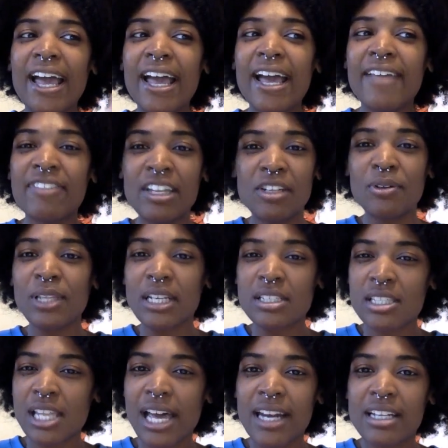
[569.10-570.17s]
And then you like
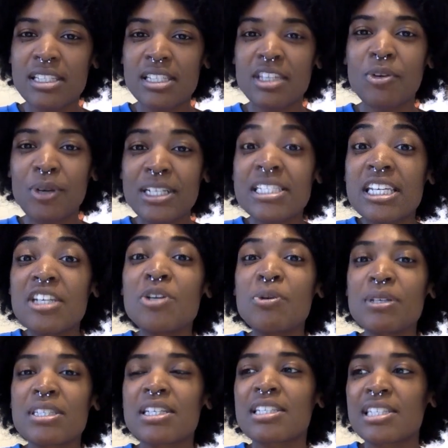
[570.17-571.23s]
slide in, you
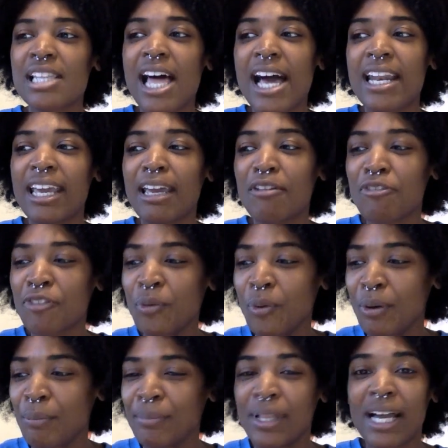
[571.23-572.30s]
continuously slide in
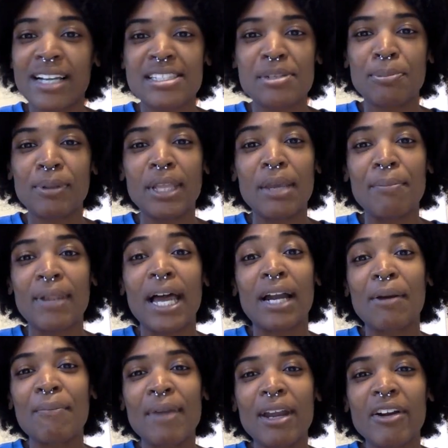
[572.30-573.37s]
foreign Blacks to play Black
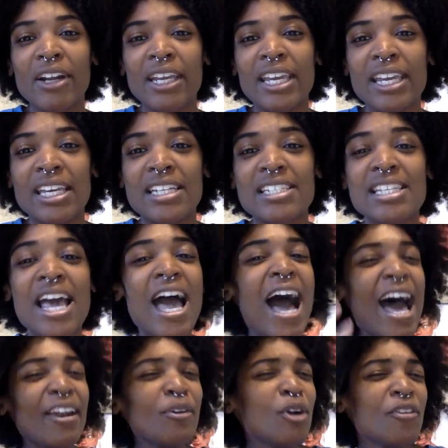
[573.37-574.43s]
Americans. I
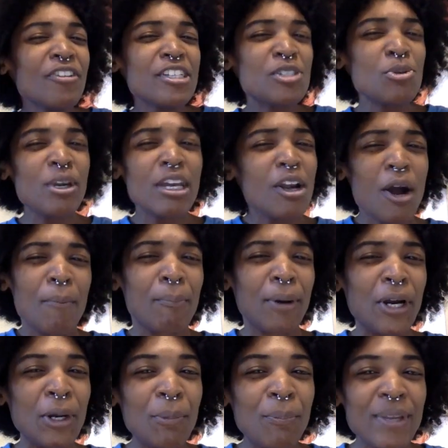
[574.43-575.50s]
don't know if he's doing it on
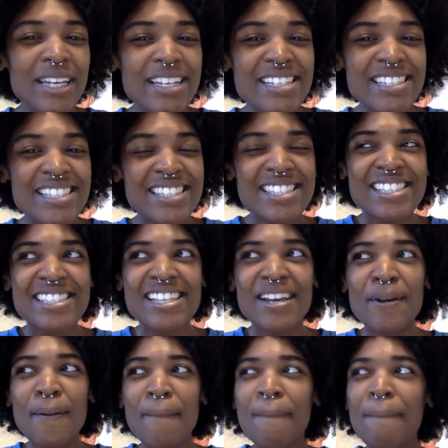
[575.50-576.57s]
purpose
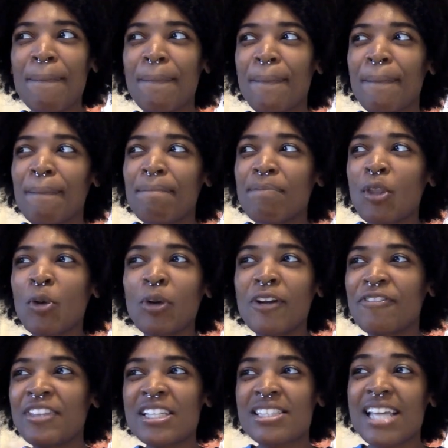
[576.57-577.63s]
or
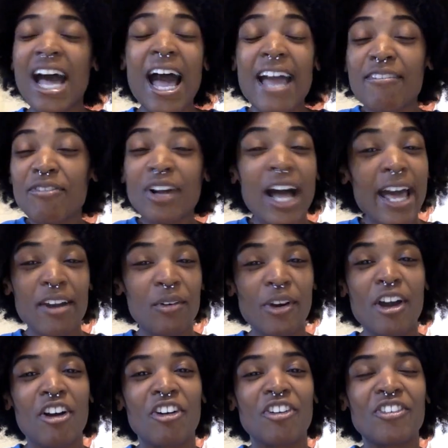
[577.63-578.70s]
if this, I don't
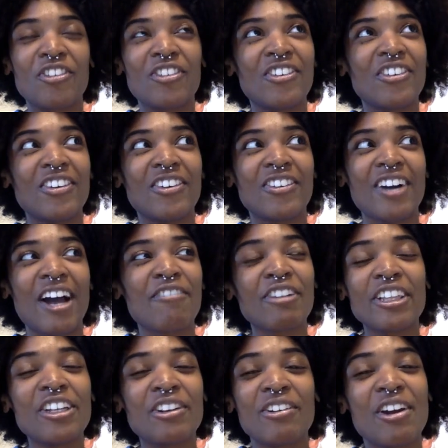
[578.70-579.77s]
know. I
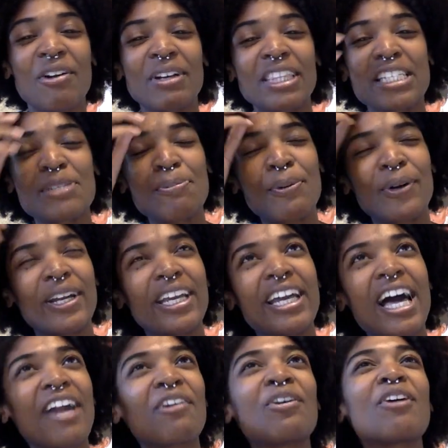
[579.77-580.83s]
really don't know at this point.
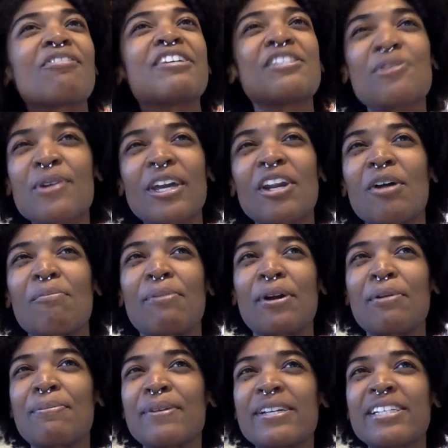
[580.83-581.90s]
I don't know if he's doing it on
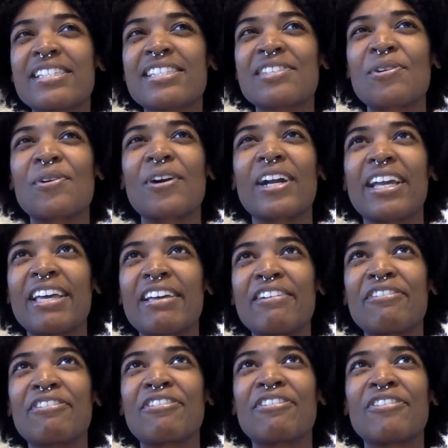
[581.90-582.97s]
purpose or if